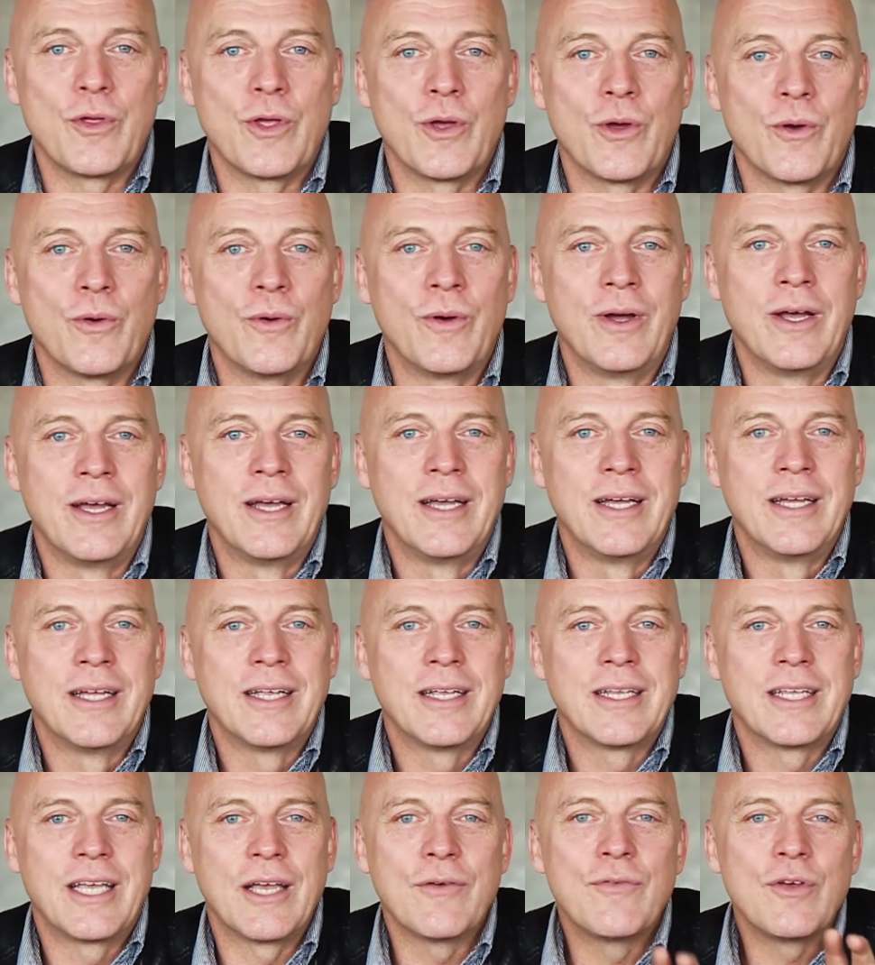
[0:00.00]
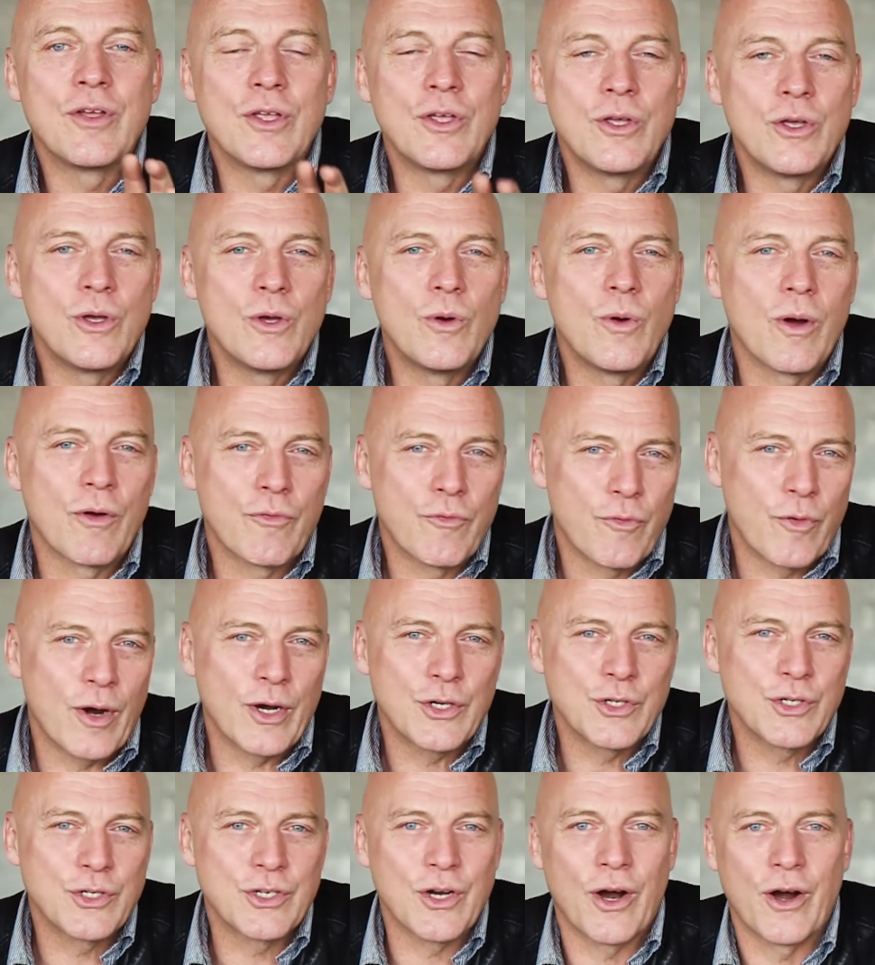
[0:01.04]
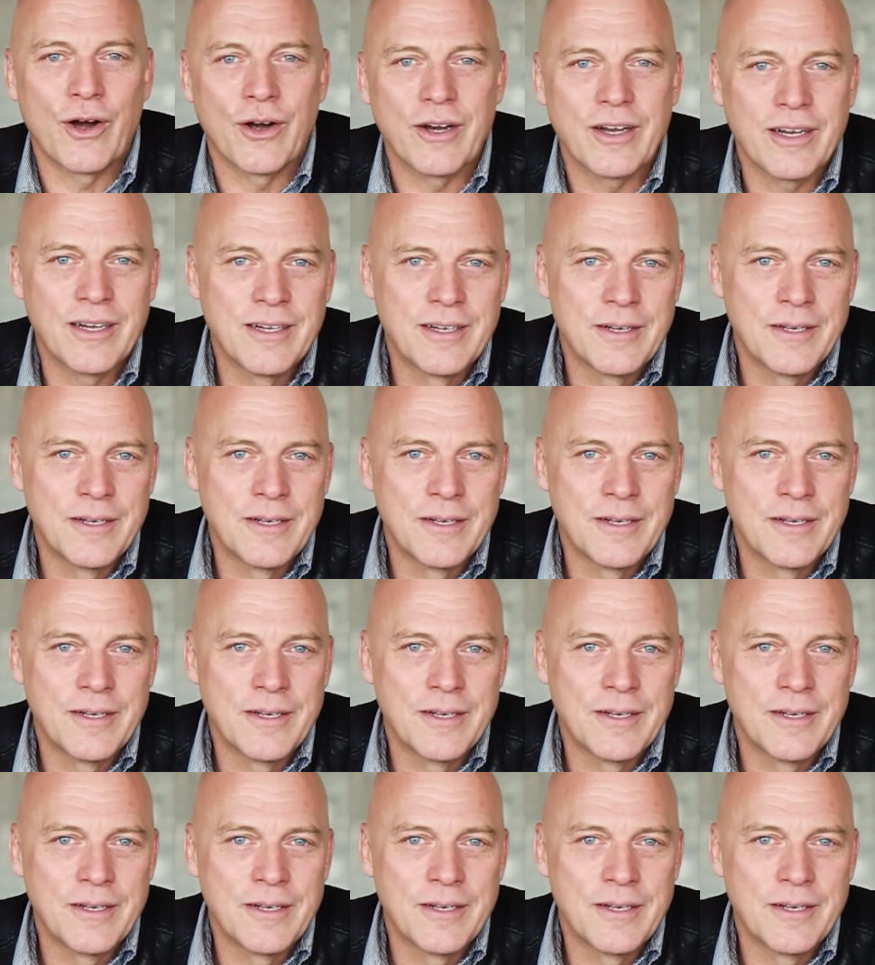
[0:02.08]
you, giving you a fresh start?